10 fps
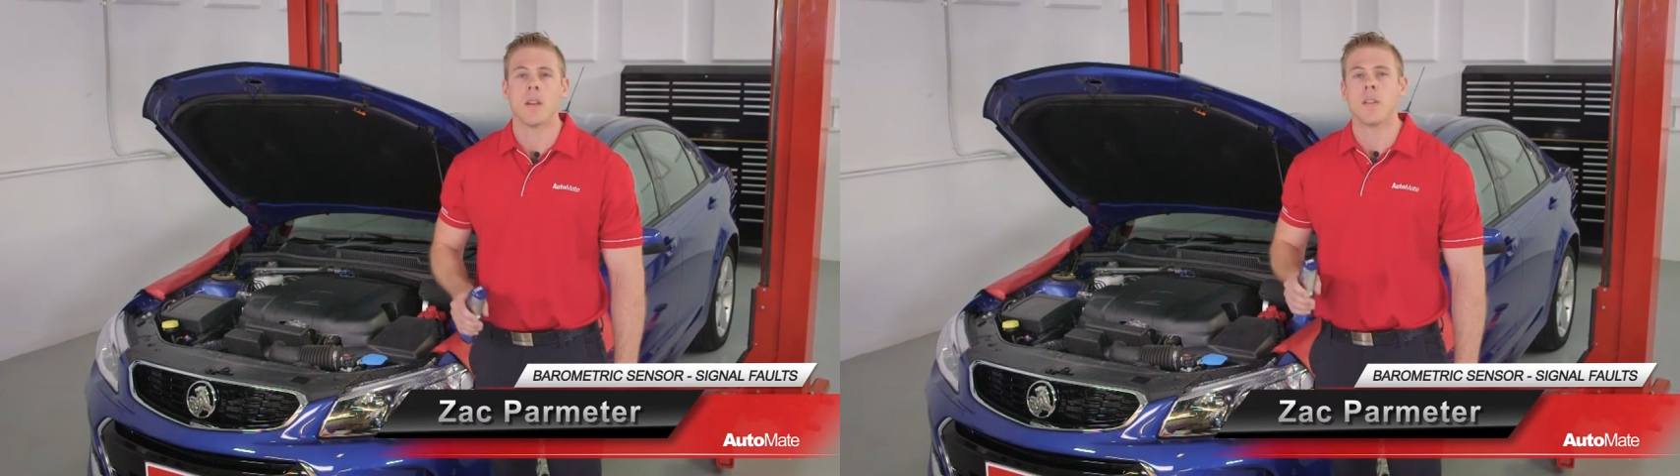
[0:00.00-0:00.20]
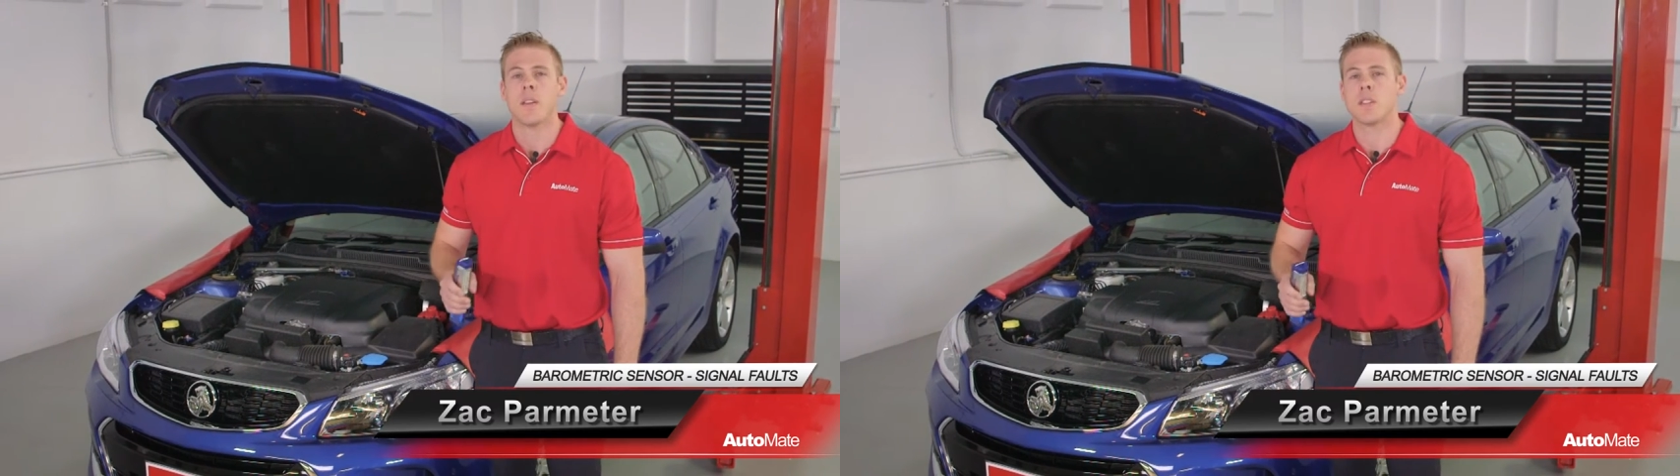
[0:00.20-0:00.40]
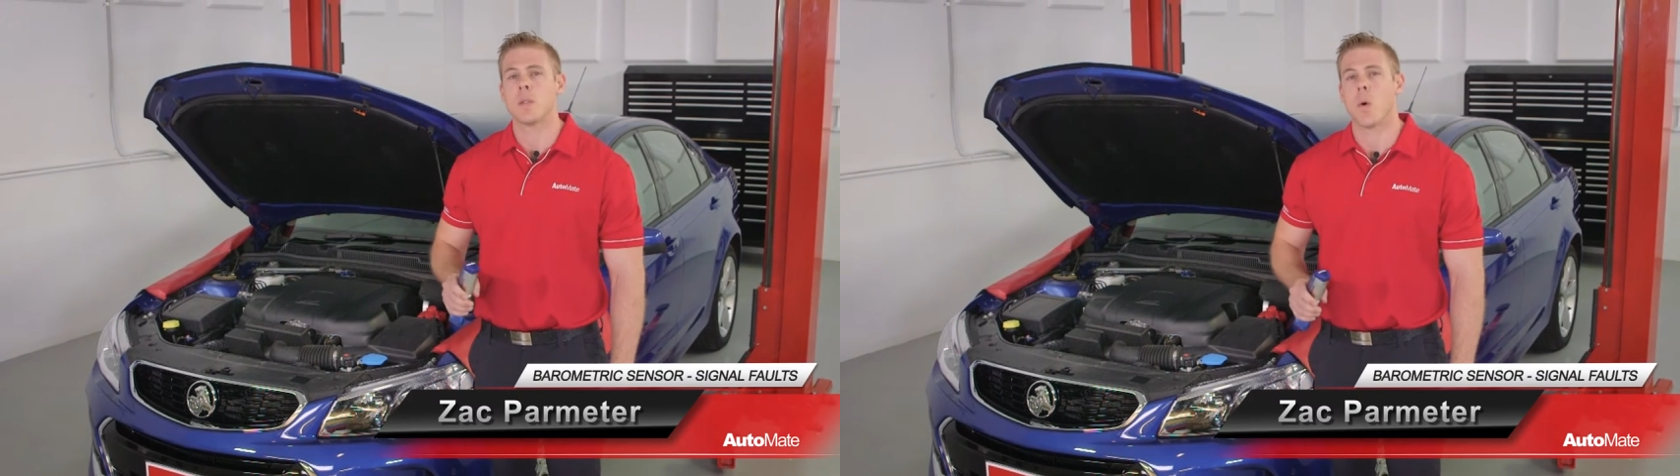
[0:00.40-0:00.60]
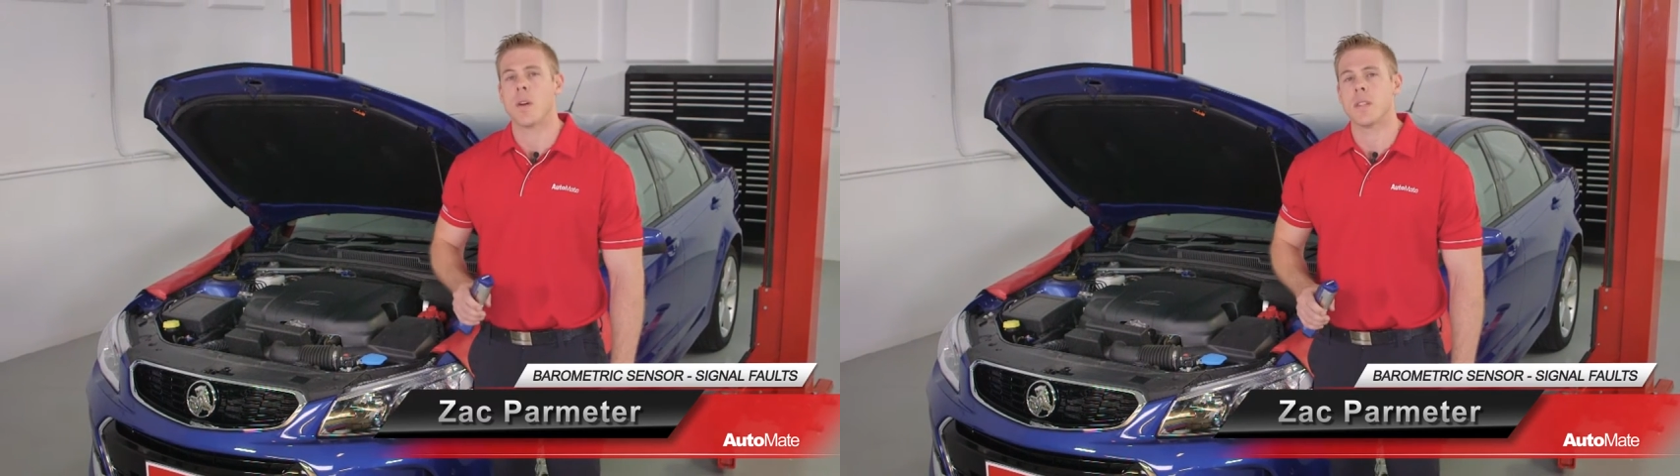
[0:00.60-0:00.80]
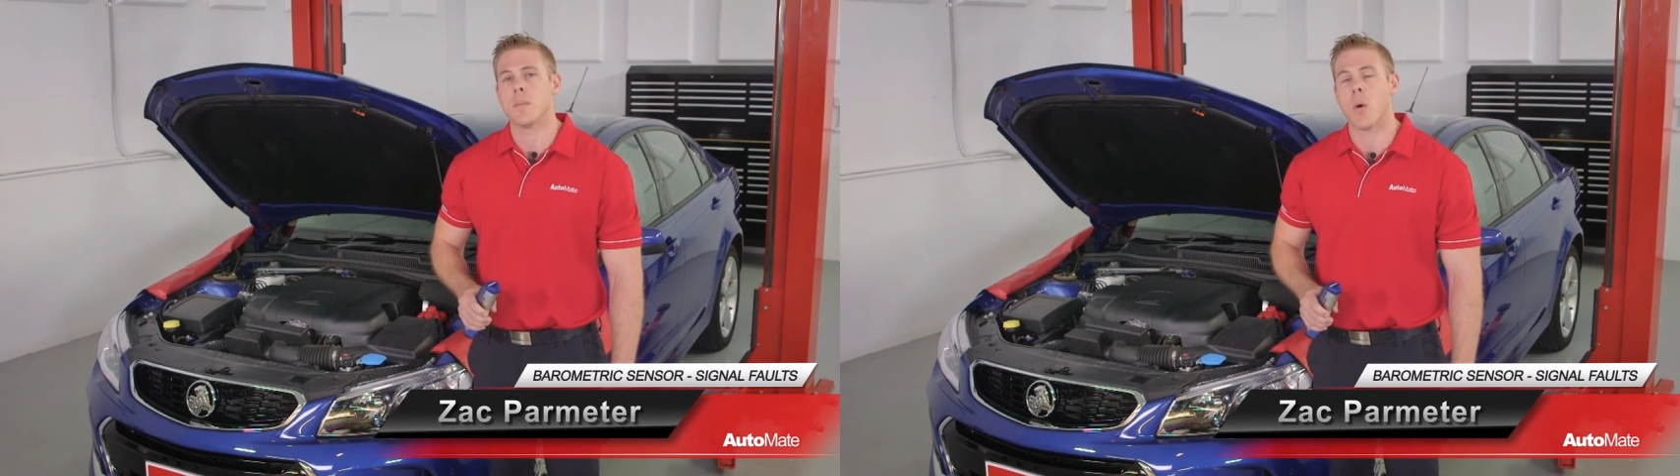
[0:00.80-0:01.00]
This is why it's
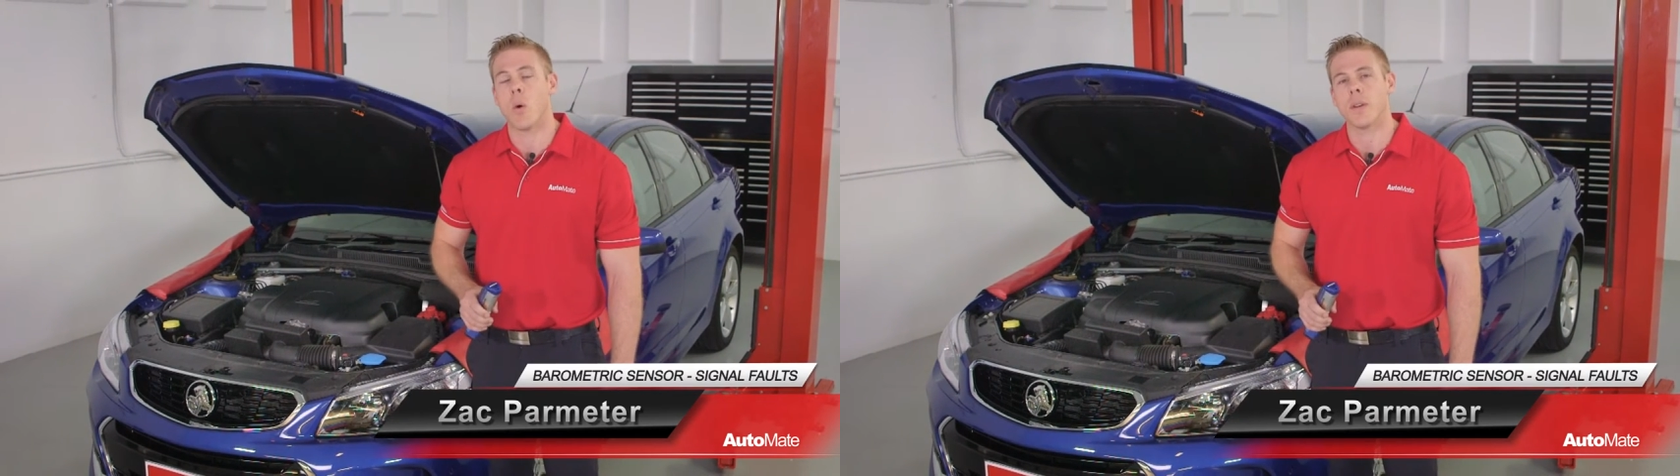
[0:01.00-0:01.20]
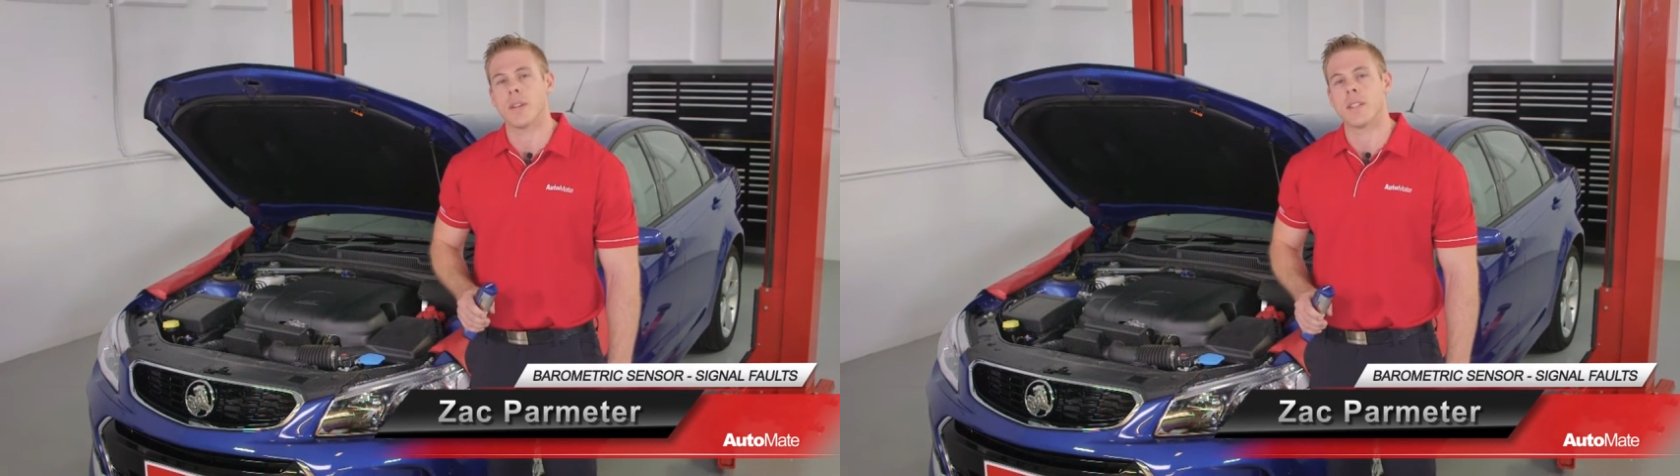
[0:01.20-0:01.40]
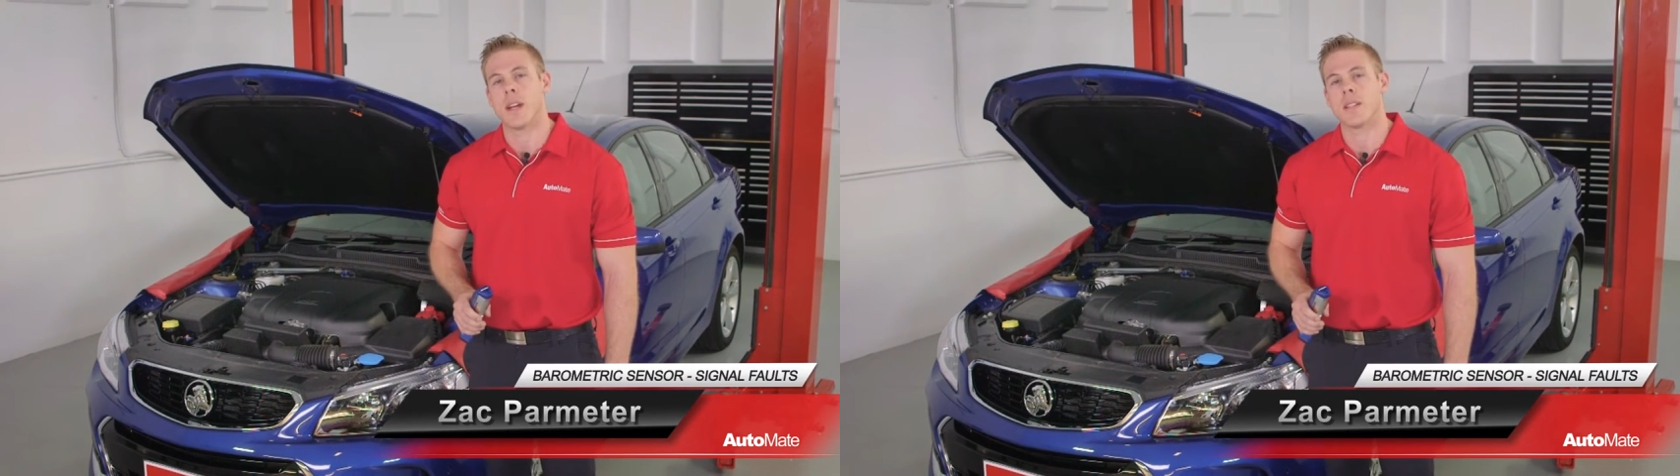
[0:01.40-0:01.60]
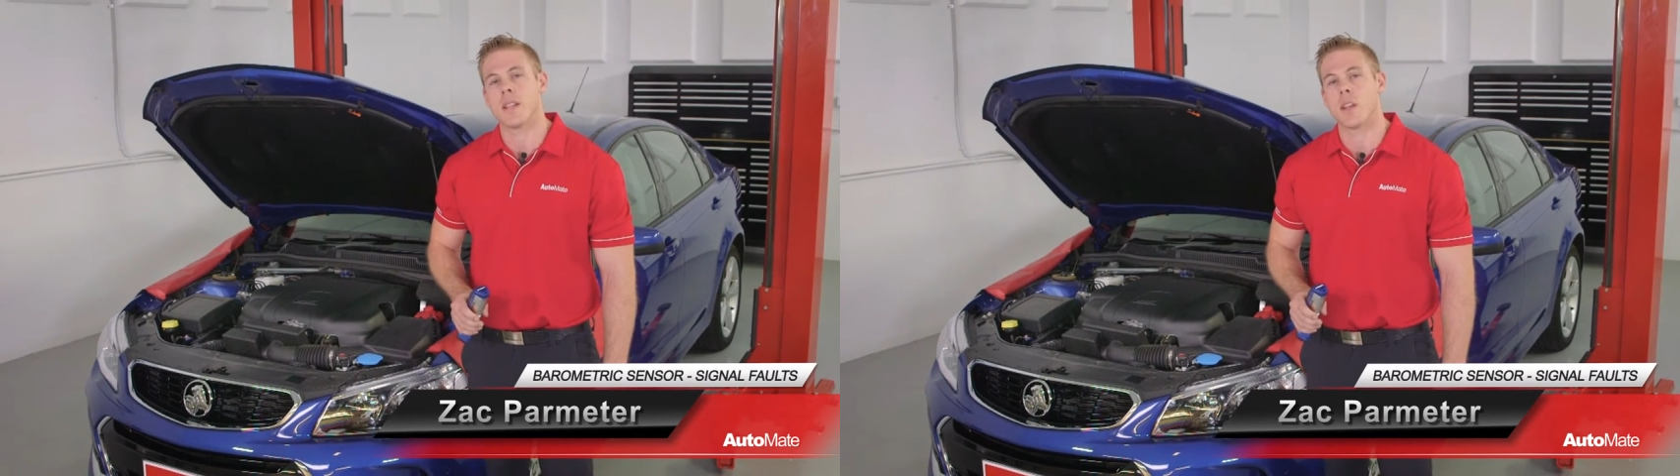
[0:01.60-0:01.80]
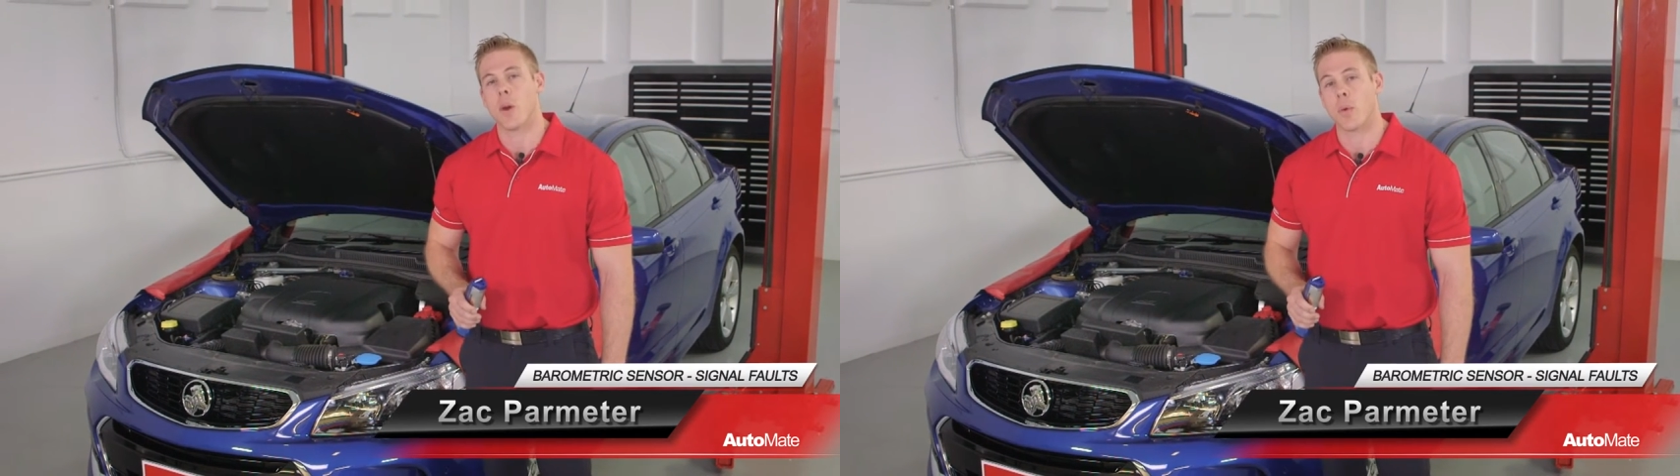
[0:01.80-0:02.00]
important to
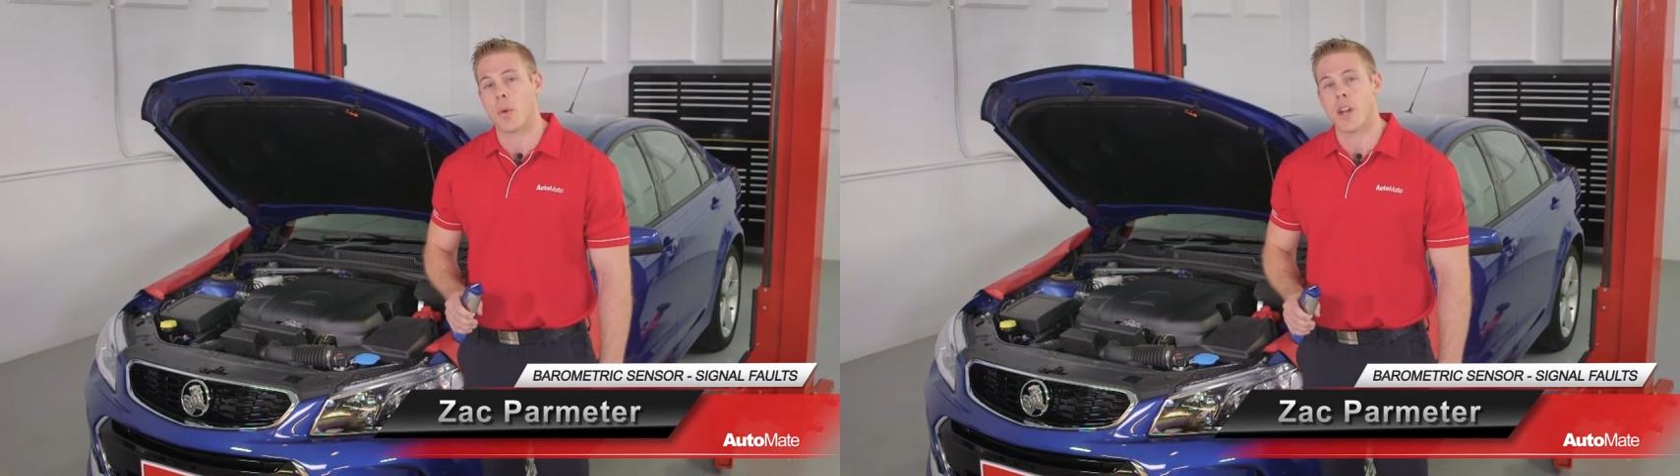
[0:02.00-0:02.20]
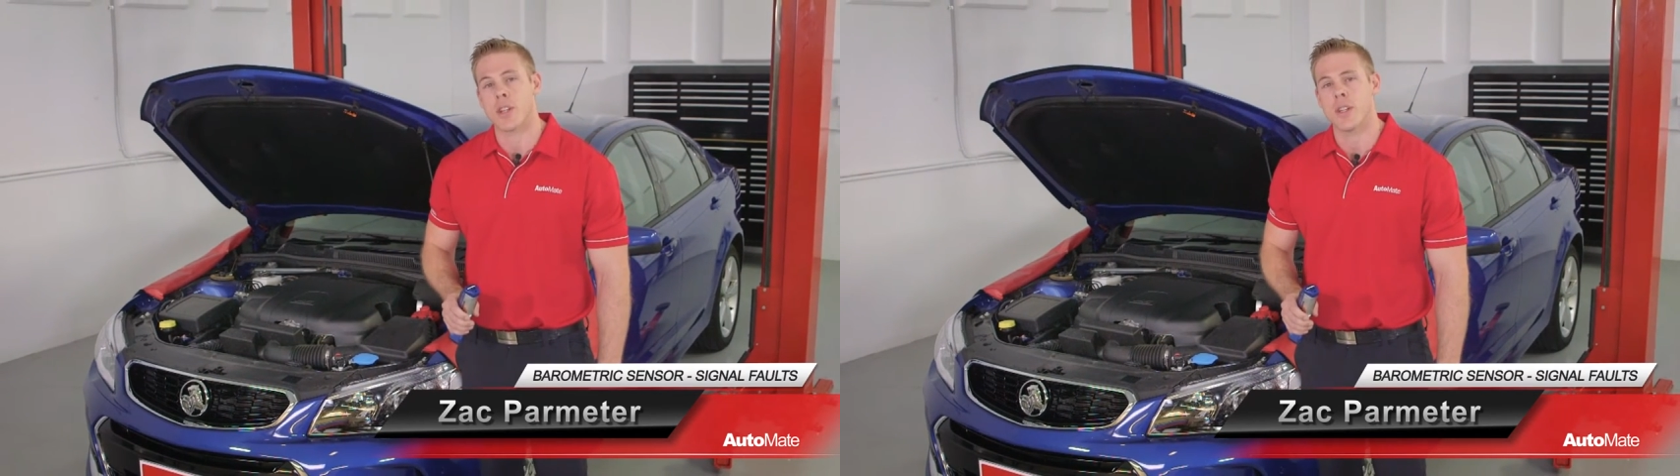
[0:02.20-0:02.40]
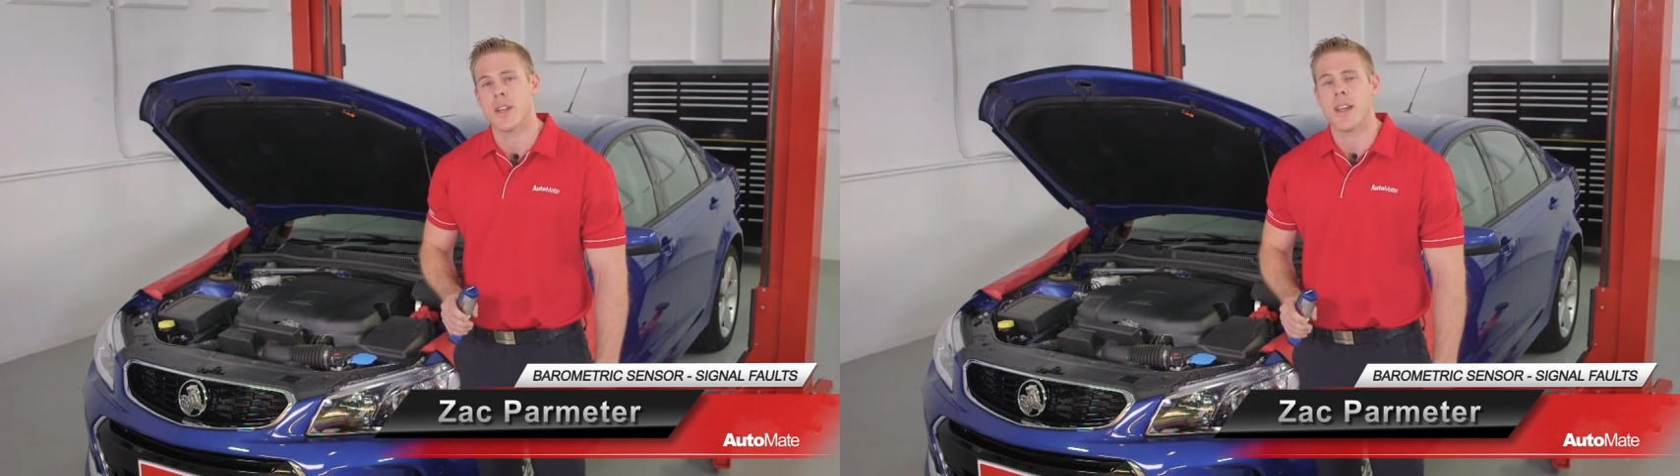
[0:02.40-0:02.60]
understand the operation